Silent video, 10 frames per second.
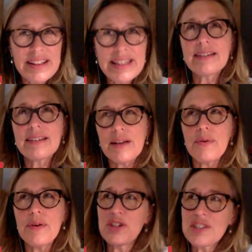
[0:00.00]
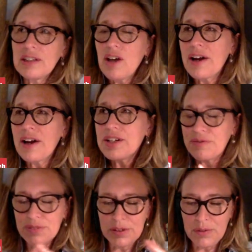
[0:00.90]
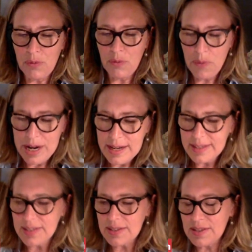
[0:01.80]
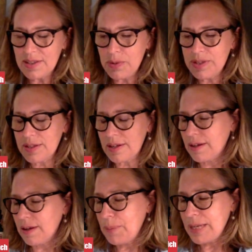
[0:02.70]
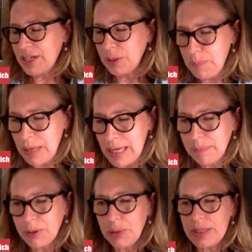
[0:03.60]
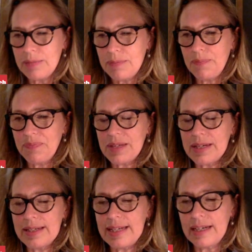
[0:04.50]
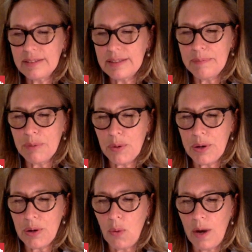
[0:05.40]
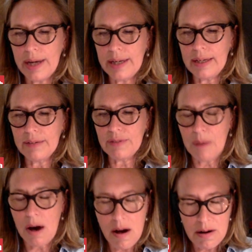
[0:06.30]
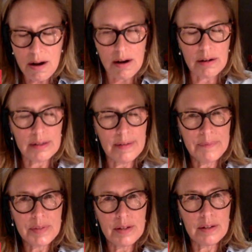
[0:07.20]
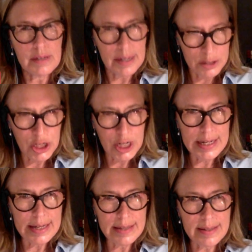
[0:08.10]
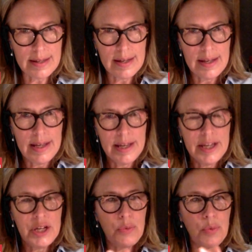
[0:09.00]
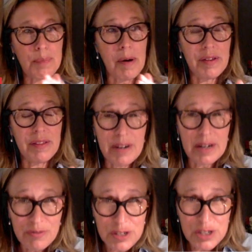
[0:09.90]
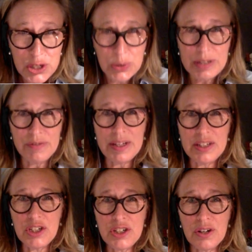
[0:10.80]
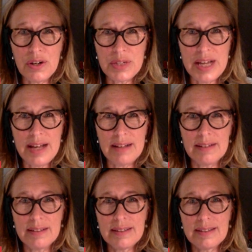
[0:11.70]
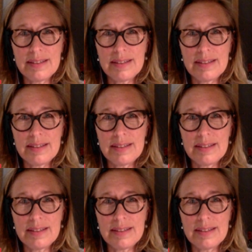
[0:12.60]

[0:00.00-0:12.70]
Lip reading: really just a lot of different reasons. There was particular people who had dealt in Bordeaux wine from Hong Kong Chinese, who were part of the very first joint venture hotel